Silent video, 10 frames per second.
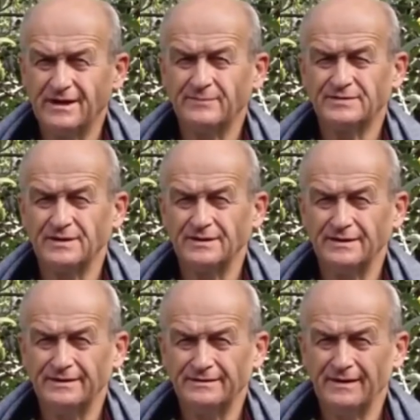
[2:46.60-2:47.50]
capture
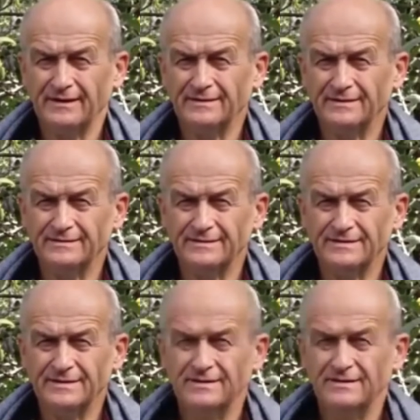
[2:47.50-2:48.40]
in a tank and
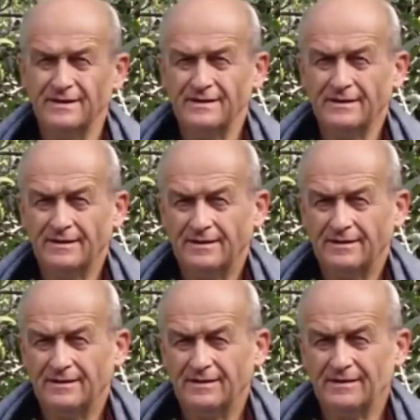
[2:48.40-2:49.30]
easily
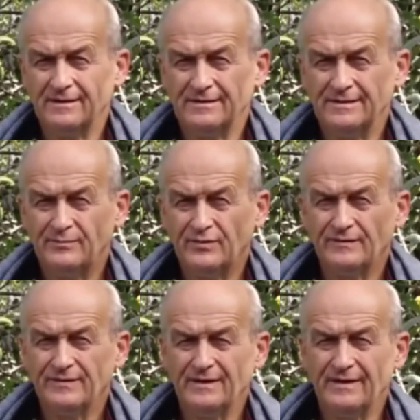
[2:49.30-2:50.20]

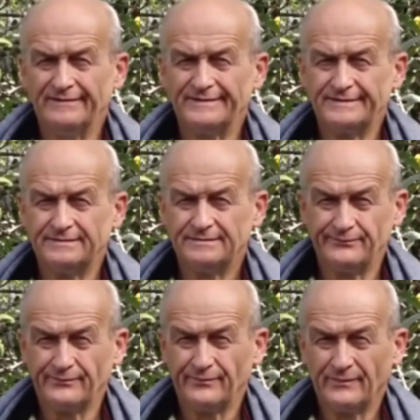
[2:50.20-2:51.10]
improve their lives.
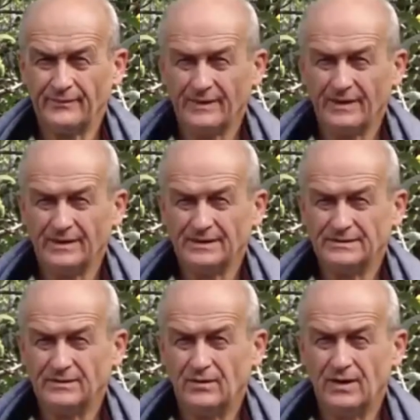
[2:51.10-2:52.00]

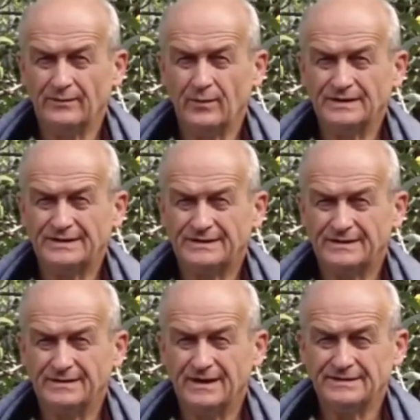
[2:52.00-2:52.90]
So I
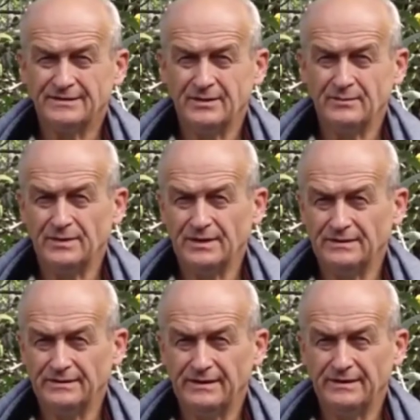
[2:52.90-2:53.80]
was last time
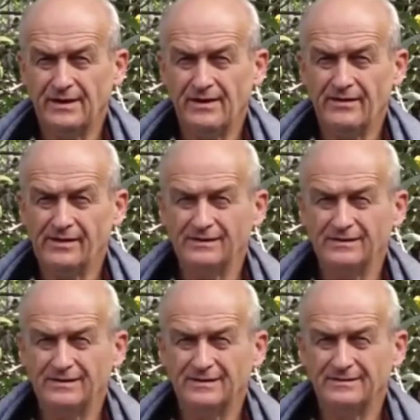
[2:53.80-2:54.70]
in Kenya,
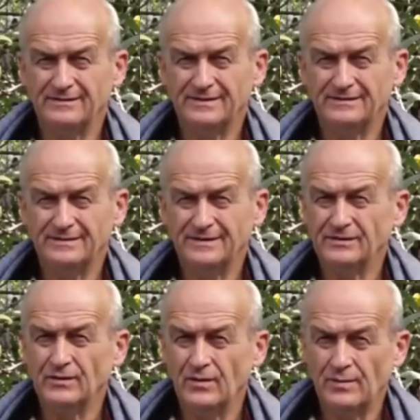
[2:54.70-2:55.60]

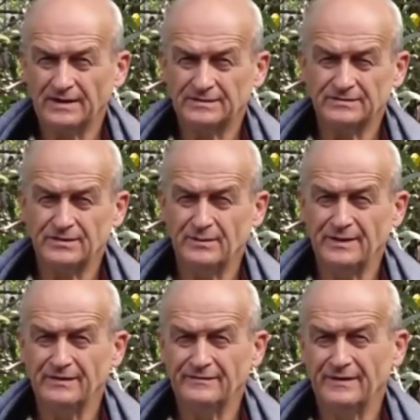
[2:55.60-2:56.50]
needed to go back to
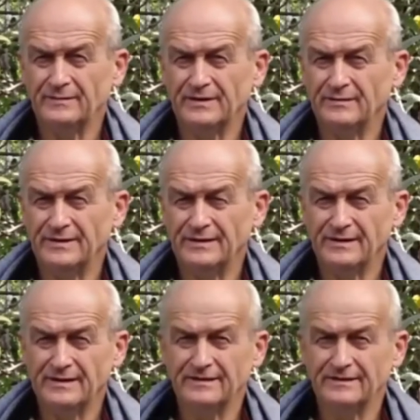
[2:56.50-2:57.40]
Germany on February
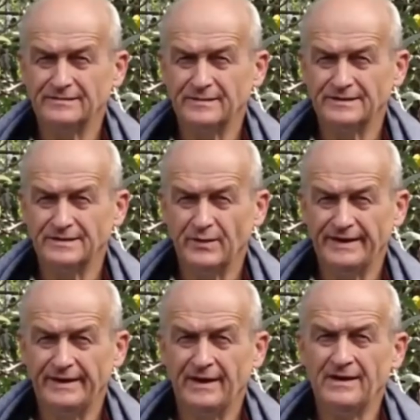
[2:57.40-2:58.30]
29 and
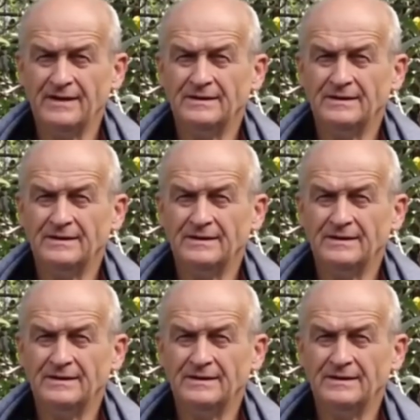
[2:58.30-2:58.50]
2020